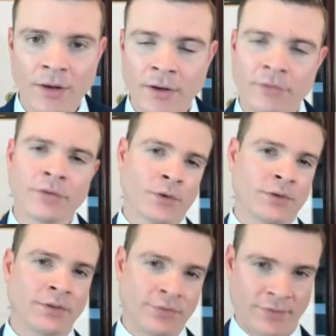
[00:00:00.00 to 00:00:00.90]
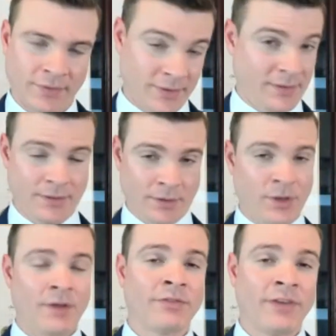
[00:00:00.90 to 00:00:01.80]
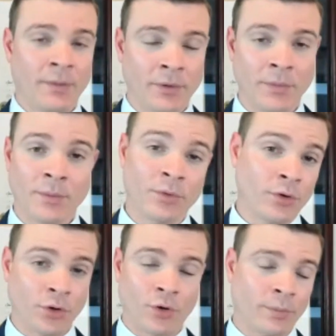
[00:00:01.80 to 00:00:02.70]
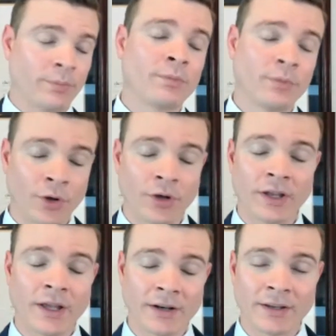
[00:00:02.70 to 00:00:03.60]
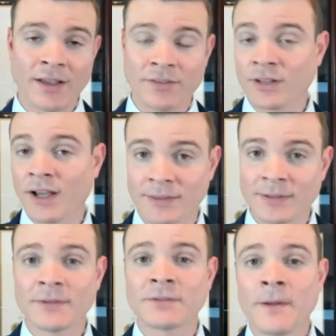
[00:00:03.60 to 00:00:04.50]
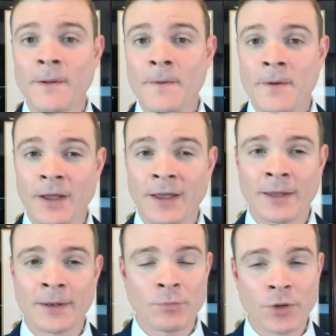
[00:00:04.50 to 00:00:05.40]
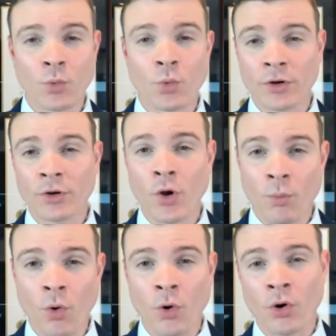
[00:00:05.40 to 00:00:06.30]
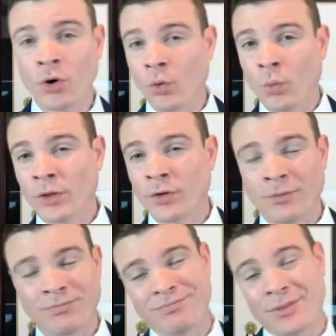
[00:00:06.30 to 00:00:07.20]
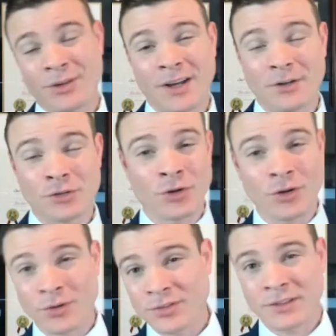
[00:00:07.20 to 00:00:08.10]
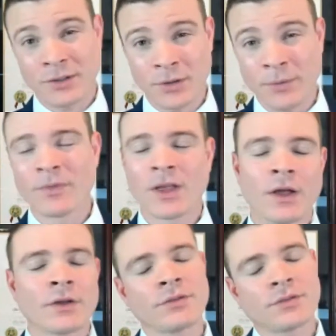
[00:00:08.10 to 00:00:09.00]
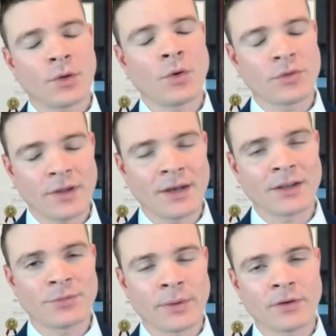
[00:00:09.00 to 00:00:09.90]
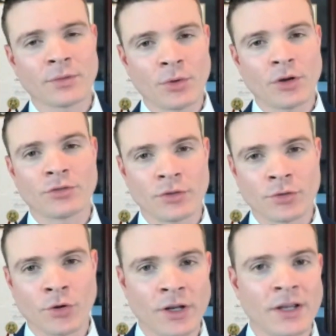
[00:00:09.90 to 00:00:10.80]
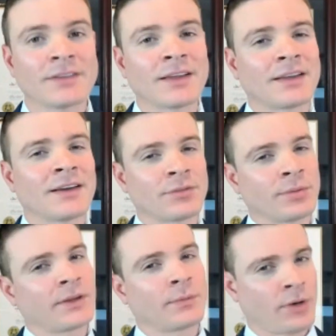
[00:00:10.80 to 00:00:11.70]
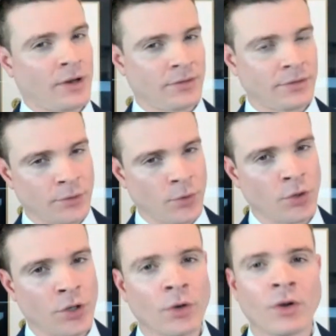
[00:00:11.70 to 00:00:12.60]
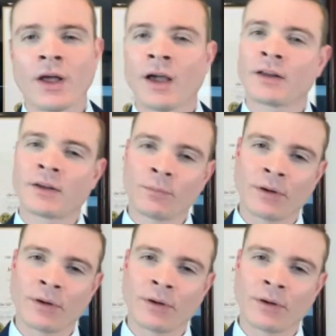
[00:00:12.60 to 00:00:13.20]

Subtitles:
Now, folks, if you have a family member, or you're looking at a case like this, and you want to know more, or whether you're not sure still, consult an experienced immigration attorney that can explain the process to you and